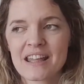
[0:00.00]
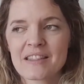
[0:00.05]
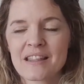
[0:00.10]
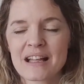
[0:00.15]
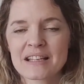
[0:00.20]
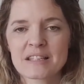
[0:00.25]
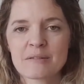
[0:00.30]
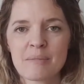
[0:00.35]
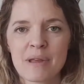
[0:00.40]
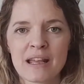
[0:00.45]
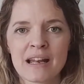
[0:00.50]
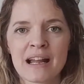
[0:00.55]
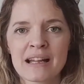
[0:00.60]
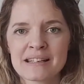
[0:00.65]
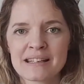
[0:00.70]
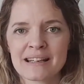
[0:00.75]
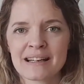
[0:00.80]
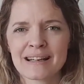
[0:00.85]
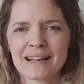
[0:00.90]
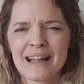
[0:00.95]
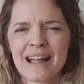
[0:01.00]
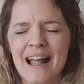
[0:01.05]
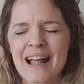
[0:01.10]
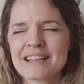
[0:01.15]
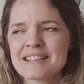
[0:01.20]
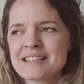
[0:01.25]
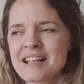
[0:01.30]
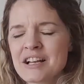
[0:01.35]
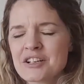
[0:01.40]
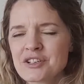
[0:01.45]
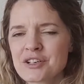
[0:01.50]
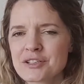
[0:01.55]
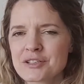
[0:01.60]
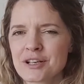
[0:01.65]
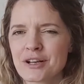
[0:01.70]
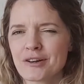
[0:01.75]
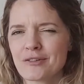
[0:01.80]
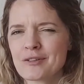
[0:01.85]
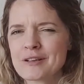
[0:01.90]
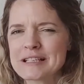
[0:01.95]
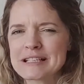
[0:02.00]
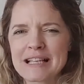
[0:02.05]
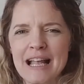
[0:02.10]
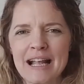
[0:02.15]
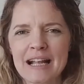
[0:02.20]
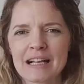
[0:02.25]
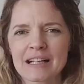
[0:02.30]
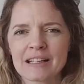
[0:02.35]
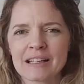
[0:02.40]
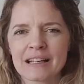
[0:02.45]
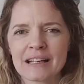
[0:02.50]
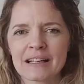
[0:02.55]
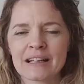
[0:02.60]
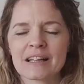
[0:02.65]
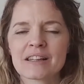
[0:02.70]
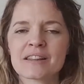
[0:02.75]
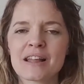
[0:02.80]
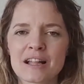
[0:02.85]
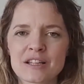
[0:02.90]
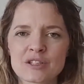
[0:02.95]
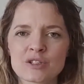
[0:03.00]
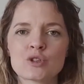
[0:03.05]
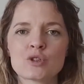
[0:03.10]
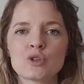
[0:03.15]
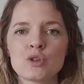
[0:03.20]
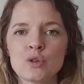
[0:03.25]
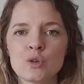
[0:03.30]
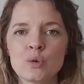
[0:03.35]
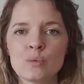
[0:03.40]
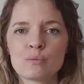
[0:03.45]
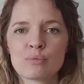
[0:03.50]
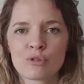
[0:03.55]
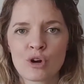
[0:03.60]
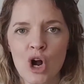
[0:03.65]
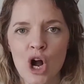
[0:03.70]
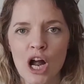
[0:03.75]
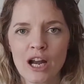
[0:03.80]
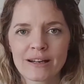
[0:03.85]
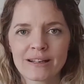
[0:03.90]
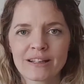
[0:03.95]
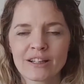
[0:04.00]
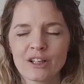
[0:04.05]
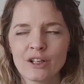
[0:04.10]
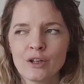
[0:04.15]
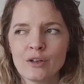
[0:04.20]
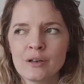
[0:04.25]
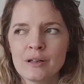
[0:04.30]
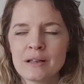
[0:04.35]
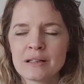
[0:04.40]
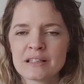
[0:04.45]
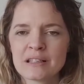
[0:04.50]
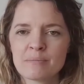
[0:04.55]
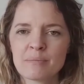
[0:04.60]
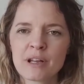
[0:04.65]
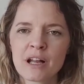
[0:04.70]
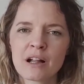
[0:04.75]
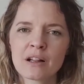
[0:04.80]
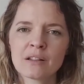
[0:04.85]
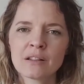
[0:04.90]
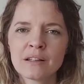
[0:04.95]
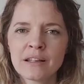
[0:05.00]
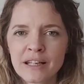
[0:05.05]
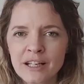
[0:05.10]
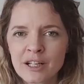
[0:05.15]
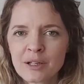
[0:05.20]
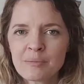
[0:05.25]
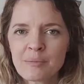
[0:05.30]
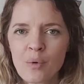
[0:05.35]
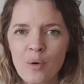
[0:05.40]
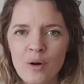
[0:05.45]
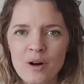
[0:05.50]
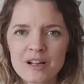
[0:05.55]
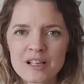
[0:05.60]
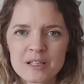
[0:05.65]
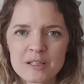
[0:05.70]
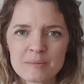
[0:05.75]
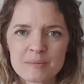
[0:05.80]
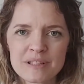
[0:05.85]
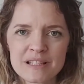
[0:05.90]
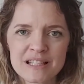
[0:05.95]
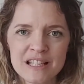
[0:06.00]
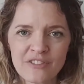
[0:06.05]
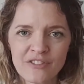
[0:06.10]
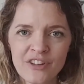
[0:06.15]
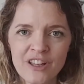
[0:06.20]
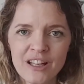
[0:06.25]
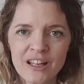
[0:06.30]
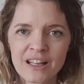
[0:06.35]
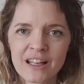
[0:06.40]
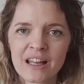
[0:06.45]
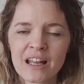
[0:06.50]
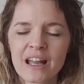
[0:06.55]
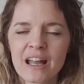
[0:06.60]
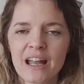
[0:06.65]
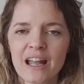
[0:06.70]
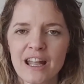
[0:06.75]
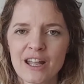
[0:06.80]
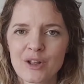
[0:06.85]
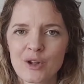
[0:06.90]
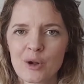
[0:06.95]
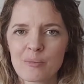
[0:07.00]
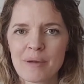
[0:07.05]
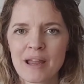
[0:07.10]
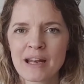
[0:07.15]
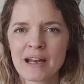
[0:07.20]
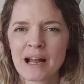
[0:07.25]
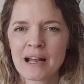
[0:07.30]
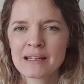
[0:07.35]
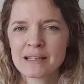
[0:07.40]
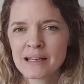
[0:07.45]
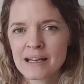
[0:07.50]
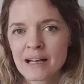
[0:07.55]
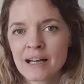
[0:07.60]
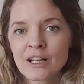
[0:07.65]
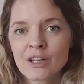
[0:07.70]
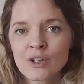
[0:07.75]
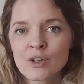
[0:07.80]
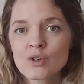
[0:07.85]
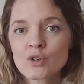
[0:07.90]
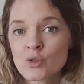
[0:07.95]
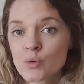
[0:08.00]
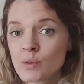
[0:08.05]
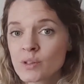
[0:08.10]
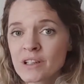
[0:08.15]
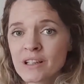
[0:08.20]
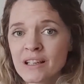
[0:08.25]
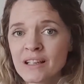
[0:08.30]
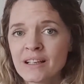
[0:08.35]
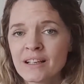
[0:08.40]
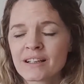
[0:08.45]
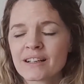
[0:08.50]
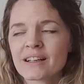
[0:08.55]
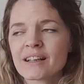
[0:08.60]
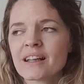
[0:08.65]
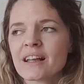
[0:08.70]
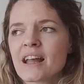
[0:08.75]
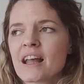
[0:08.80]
That's the main idea. It's not just recycling, that's too broad. You need to be a little more specific in your main idea usually.